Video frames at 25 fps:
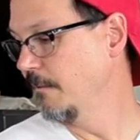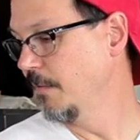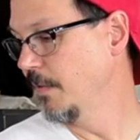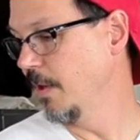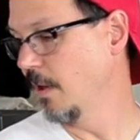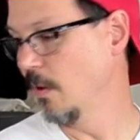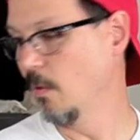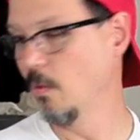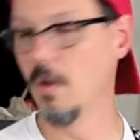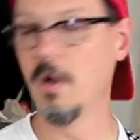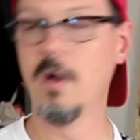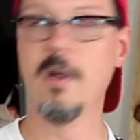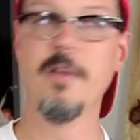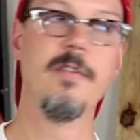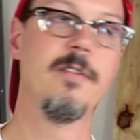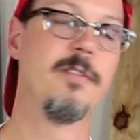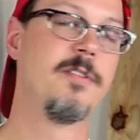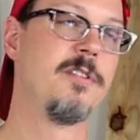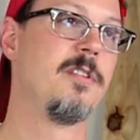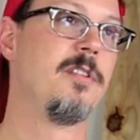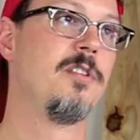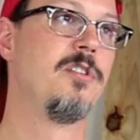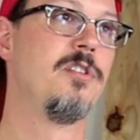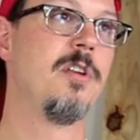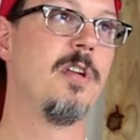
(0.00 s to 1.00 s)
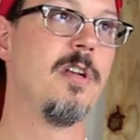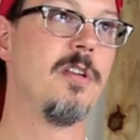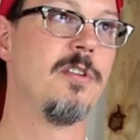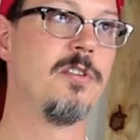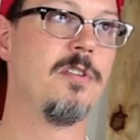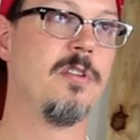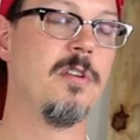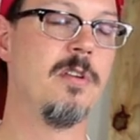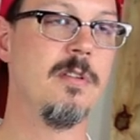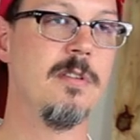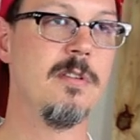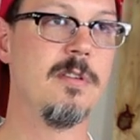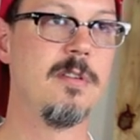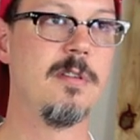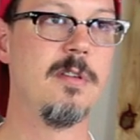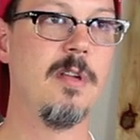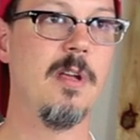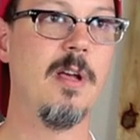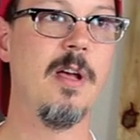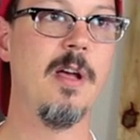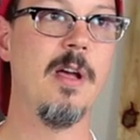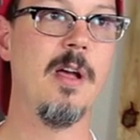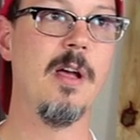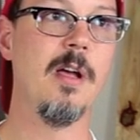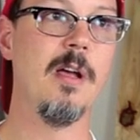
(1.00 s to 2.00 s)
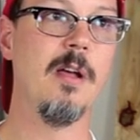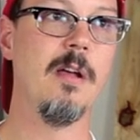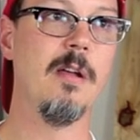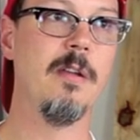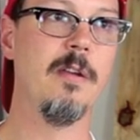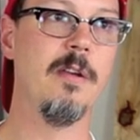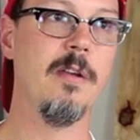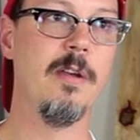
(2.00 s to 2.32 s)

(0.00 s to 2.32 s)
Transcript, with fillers: There were other suggestions. Uh,